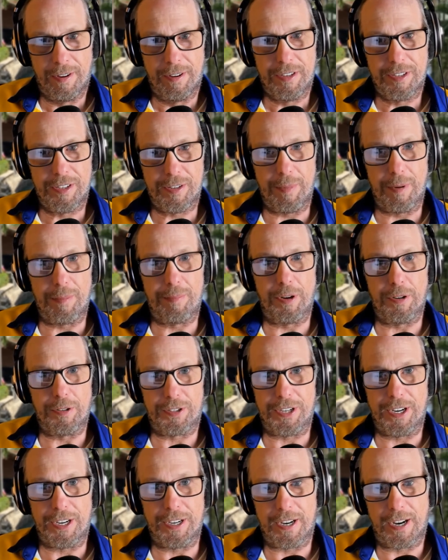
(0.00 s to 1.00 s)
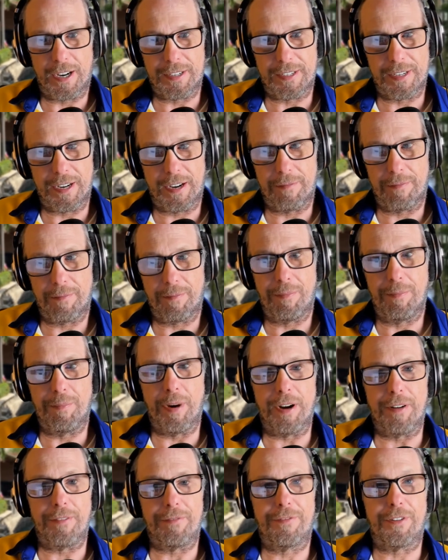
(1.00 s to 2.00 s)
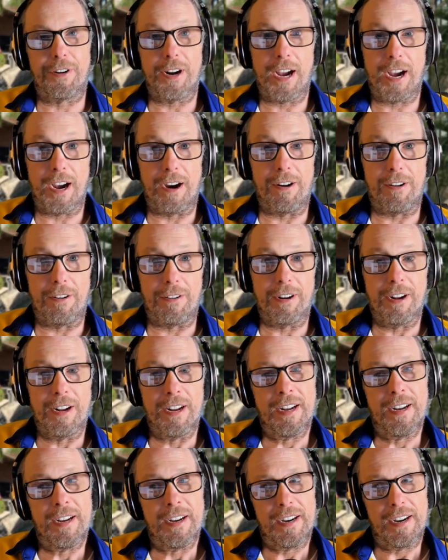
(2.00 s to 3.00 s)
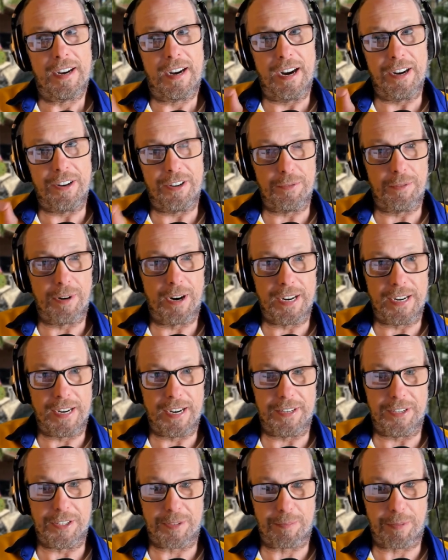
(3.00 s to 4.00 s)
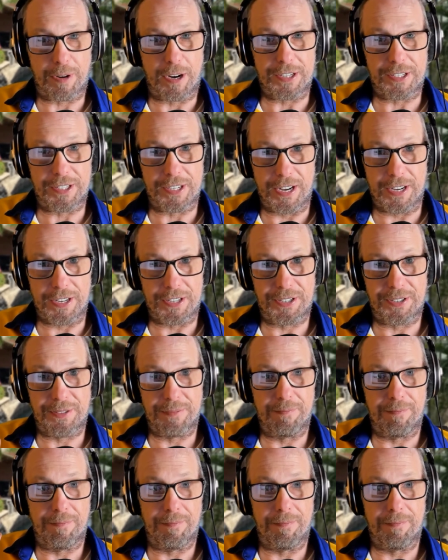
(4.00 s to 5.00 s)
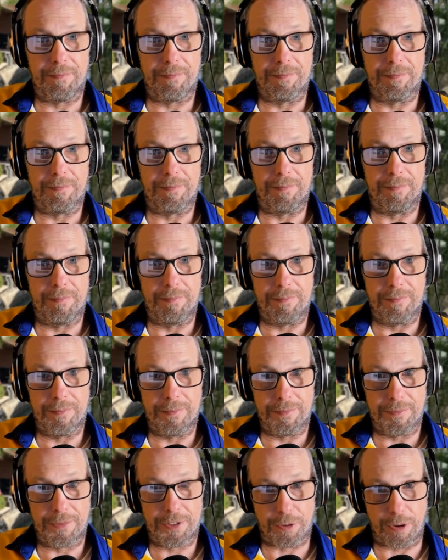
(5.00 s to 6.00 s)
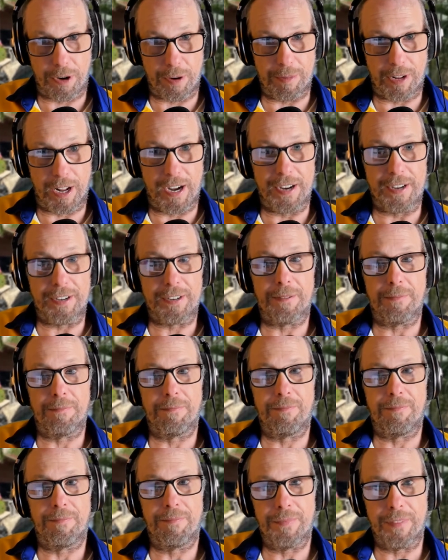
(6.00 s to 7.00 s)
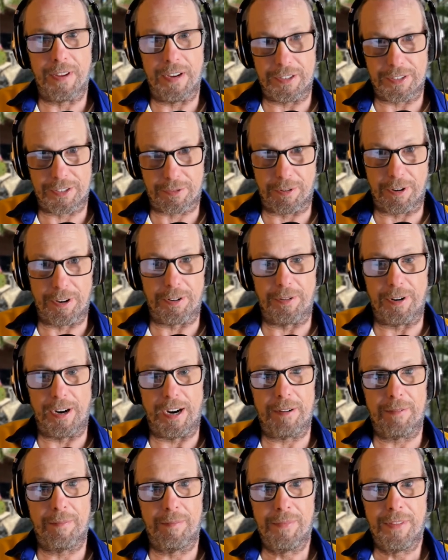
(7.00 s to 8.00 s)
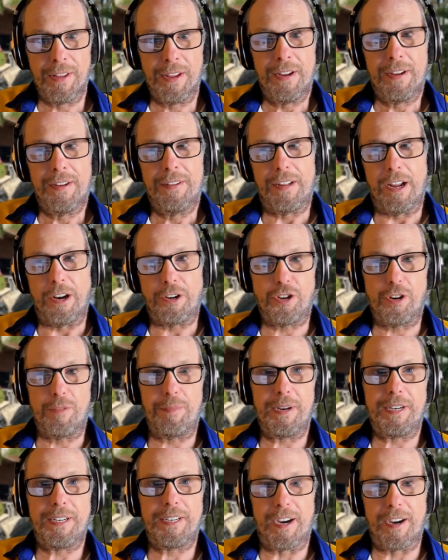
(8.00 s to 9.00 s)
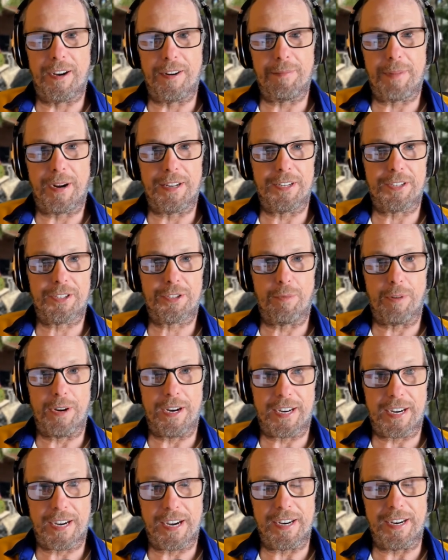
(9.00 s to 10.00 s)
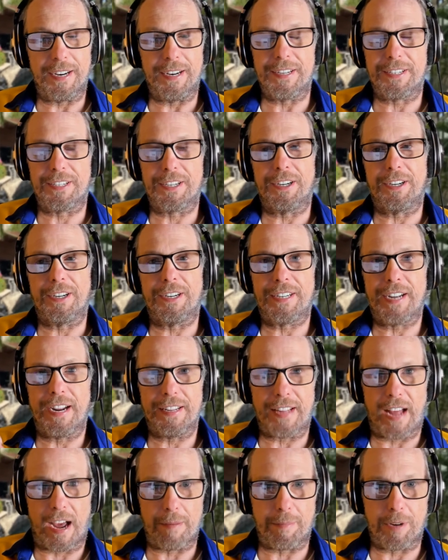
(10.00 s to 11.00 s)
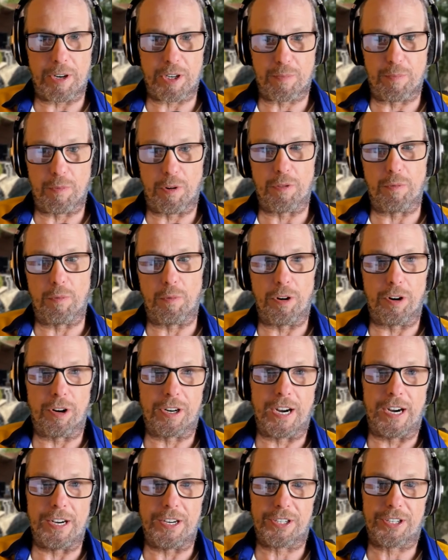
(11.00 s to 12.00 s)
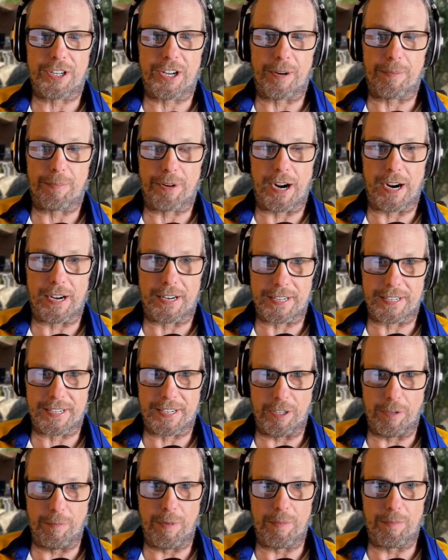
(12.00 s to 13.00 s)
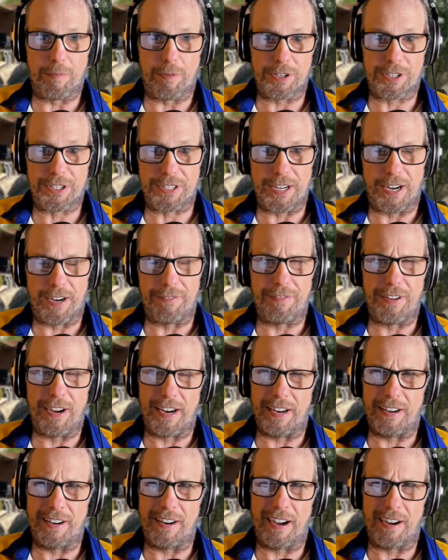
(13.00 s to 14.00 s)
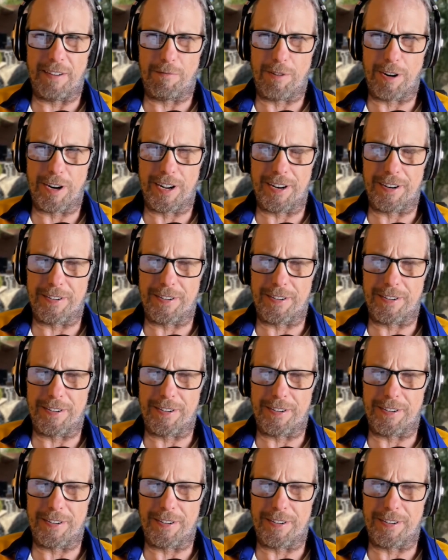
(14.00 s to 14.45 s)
to be posting content. But for now, I do want to get this process streamlined and squared away. That should be done by this weekend. It isn't going to take that much more work. I just got to practice a little bit more stuff. And I want to